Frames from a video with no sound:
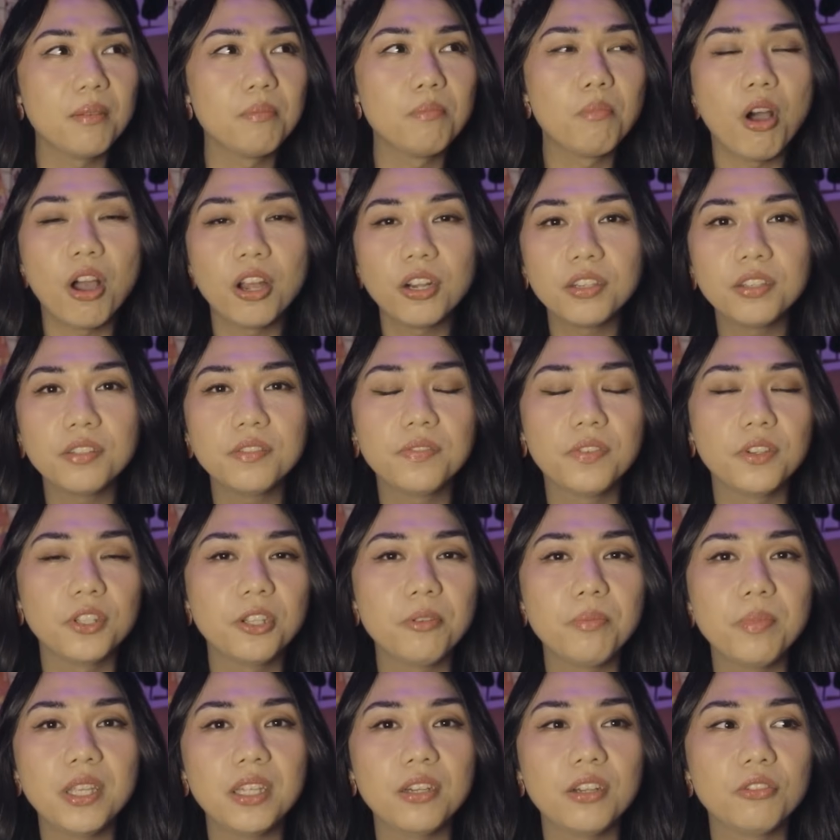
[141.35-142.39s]
modern
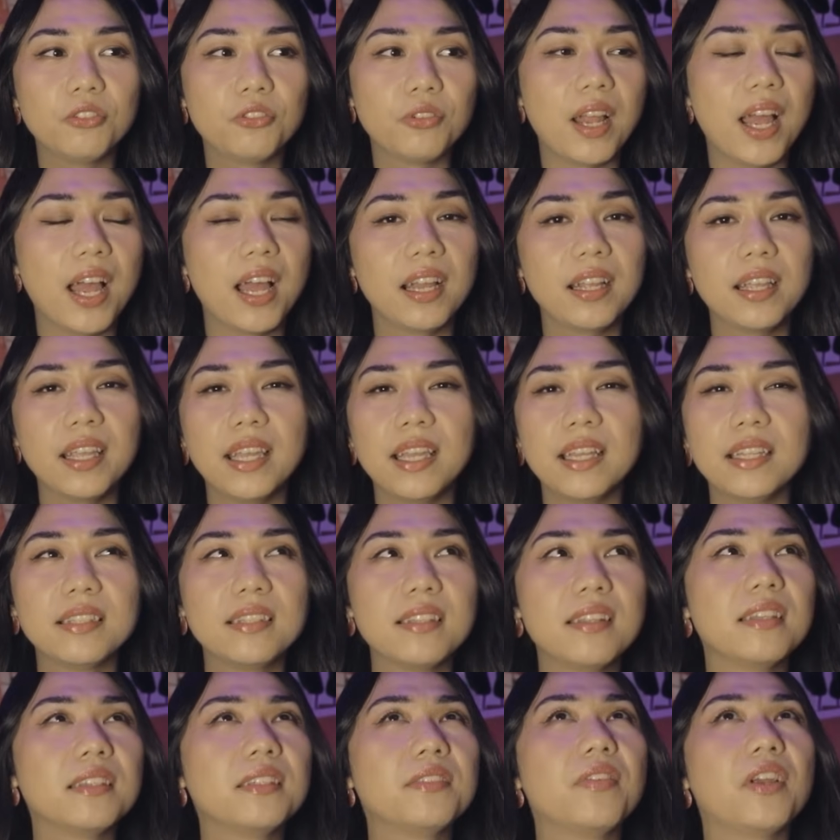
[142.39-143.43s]
Filipino drag is
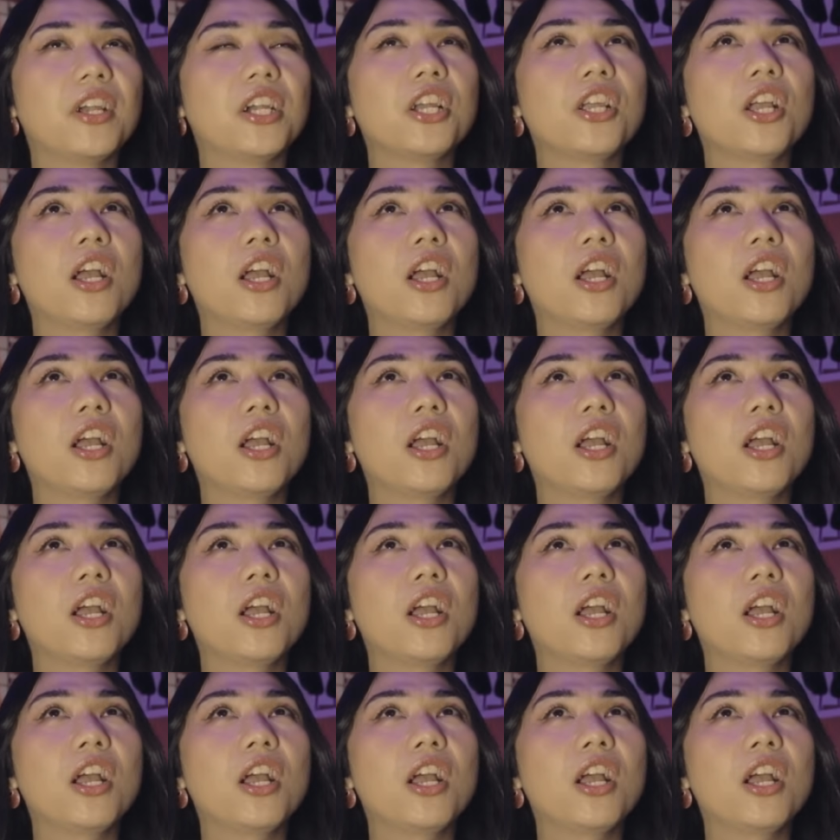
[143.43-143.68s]
this very